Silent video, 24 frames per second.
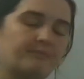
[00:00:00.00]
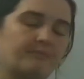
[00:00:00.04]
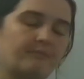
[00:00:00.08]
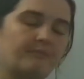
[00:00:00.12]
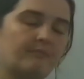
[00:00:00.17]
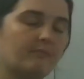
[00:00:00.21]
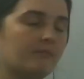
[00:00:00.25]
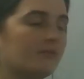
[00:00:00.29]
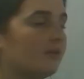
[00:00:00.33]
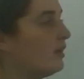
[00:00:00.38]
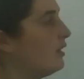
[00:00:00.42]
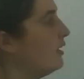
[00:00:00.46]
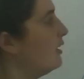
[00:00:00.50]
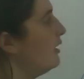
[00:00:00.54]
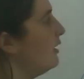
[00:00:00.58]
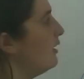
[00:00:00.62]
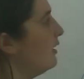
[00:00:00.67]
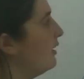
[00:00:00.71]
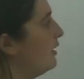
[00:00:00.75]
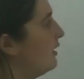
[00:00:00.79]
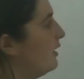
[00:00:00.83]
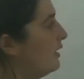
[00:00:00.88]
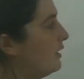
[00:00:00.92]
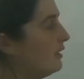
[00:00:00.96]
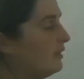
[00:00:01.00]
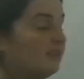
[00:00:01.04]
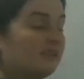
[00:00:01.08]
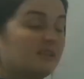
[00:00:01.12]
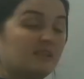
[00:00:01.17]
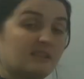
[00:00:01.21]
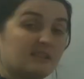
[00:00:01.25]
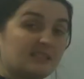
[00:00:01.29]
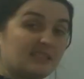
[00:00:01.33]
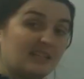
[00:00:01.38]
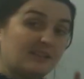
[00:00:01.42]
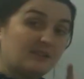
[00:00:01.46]

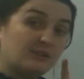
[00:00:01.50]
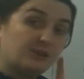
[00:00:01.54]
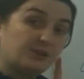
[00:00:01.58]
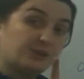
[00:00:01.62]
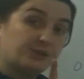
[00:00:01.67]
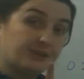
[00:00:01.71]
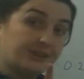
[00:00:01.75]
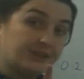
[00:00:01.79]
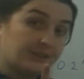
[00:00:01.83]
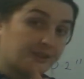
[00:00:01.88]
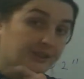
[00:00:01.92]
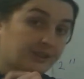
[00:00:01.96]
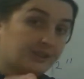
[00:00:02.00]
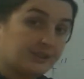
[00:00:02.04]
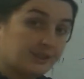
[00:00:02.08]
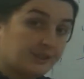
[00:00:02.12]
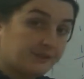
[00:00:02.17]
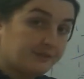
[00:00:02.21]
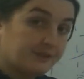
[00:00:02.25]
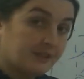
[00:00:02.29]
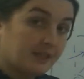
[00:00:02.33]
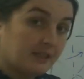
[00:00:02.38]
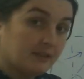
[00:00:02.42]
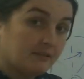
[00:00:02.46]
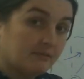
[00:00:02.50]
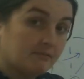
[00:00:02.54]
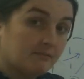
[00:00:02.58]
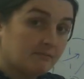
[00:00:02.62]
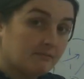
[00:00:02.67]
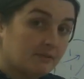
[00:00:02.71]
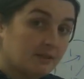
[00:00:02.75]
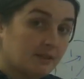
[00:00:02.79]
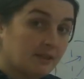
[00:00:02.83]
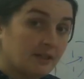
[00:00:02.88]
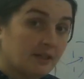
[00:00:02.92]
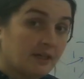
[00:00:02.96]
Now there's another trick I could have done.